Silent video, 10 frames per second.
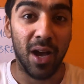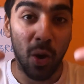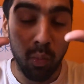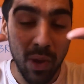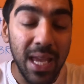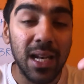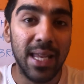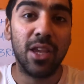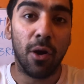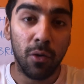a
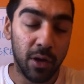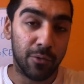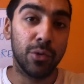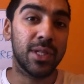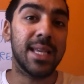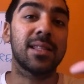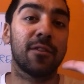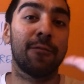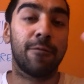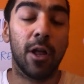weekly yoga routine
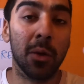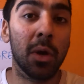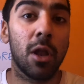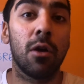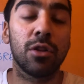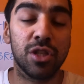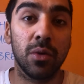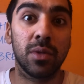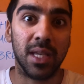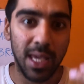to follow along
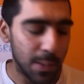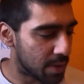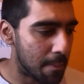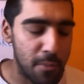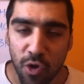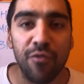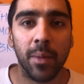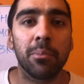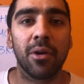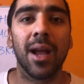to keep your
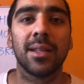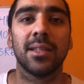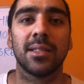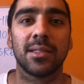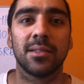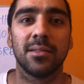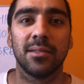movement practice